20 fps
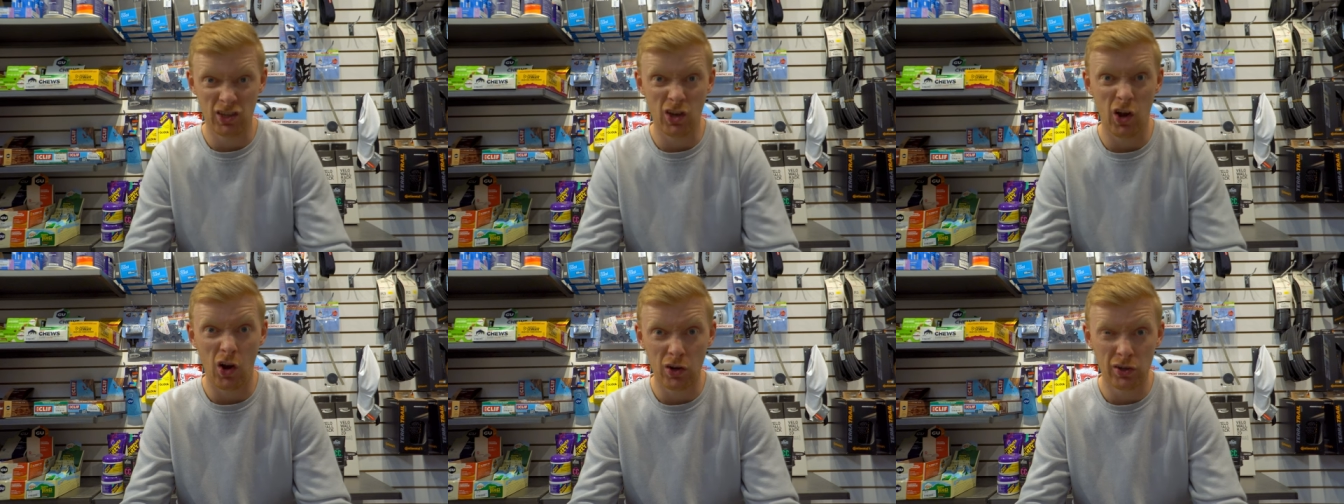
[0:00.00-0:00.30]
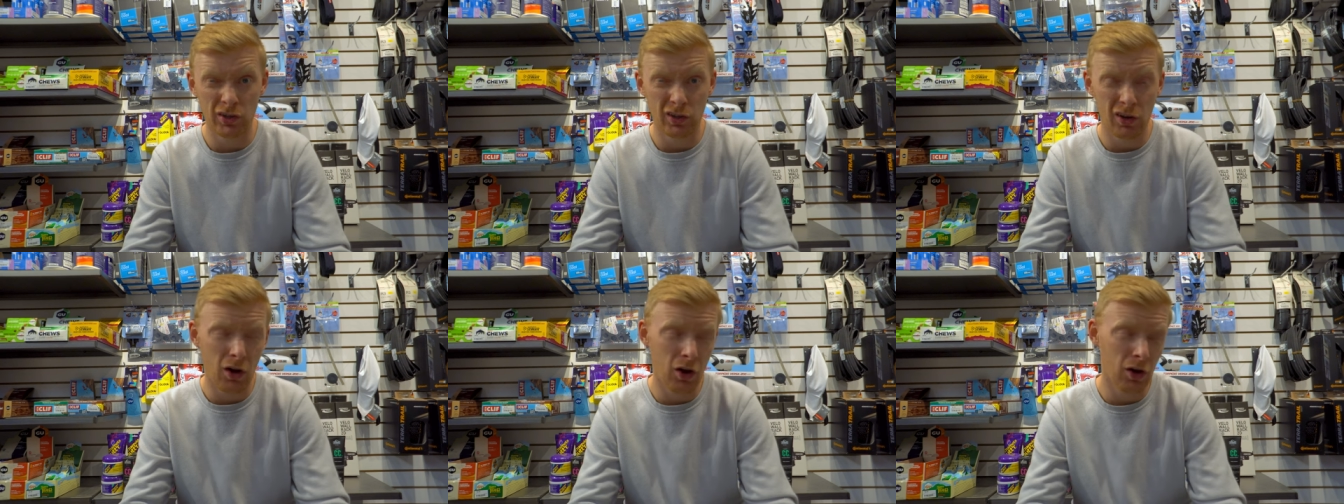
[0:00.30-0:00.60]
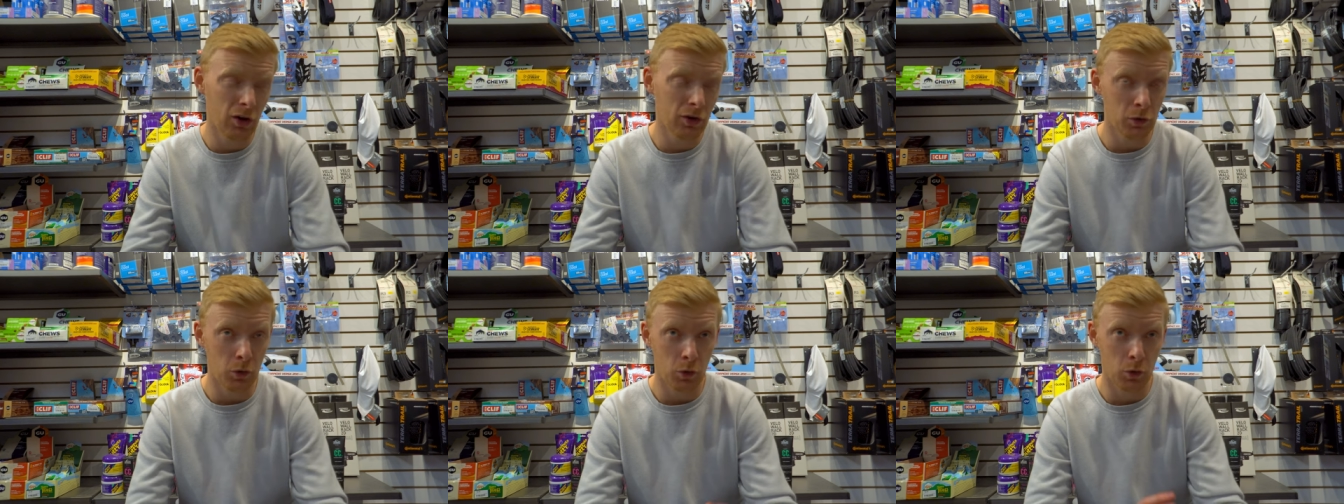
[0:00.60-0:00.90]
gone
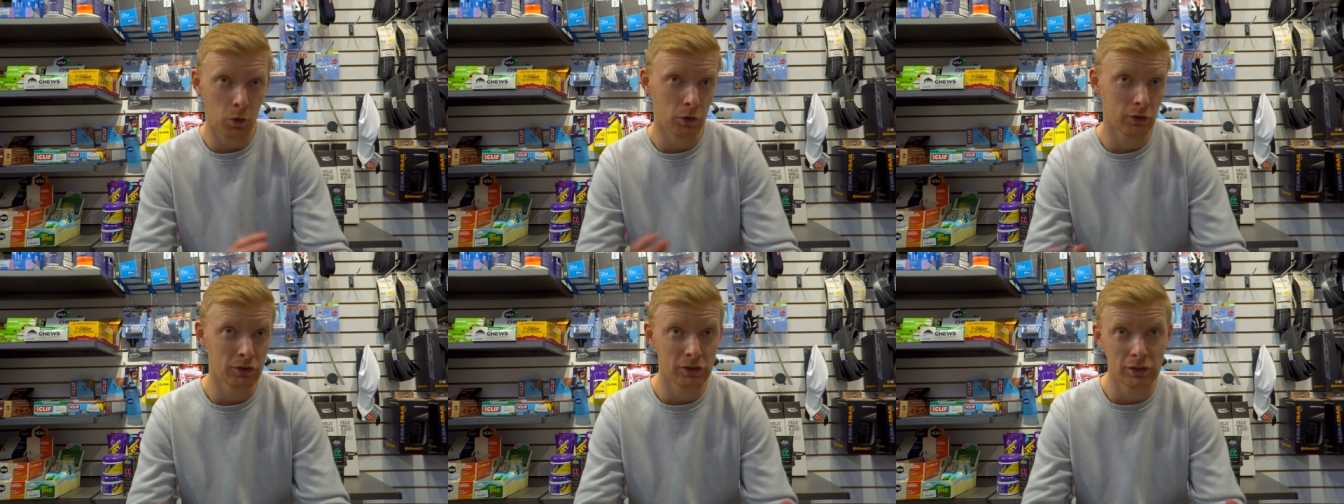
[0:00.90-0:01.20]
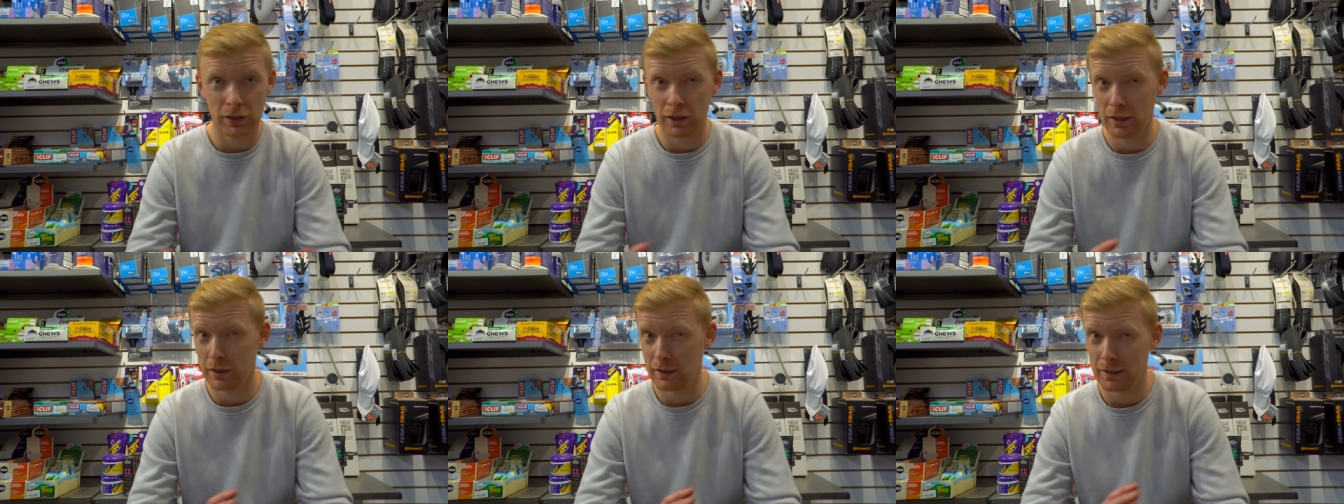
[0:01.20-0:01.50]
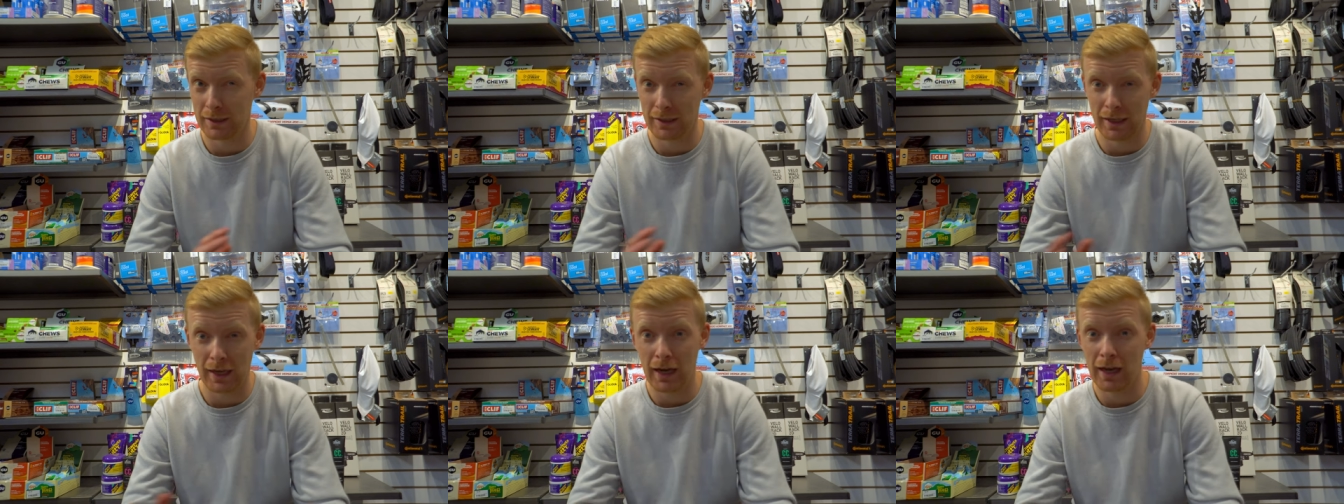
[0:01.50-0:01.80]
gone or just
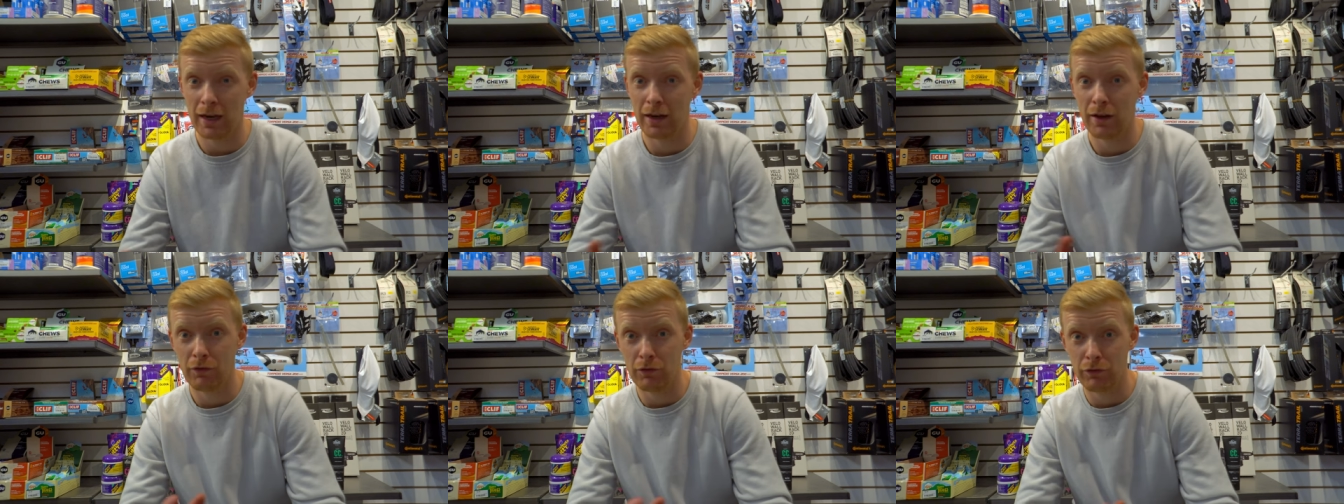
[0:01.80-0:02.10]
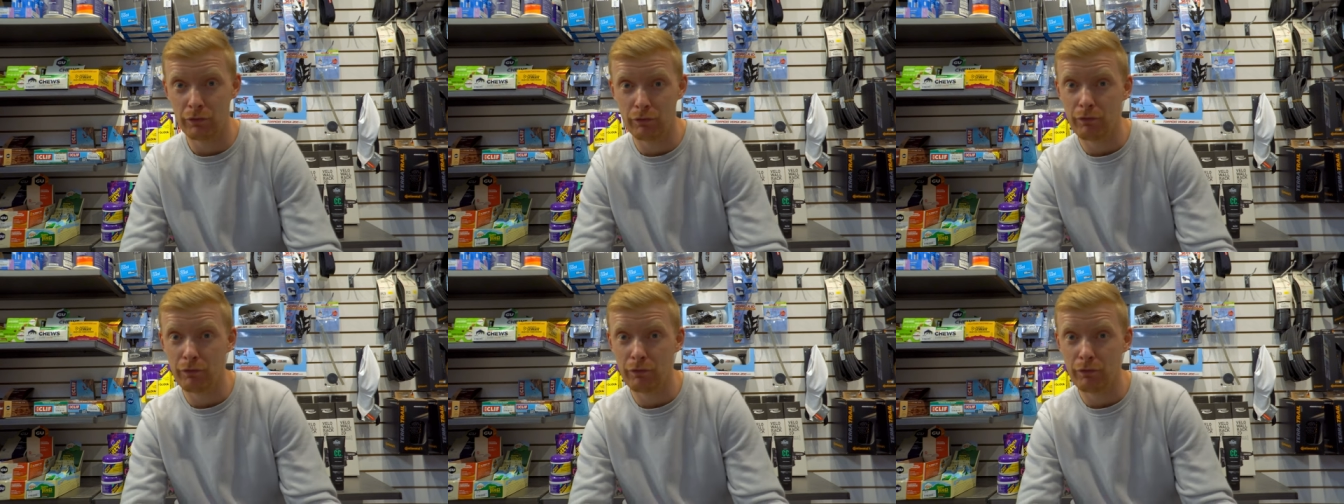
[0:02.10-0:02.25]
kind of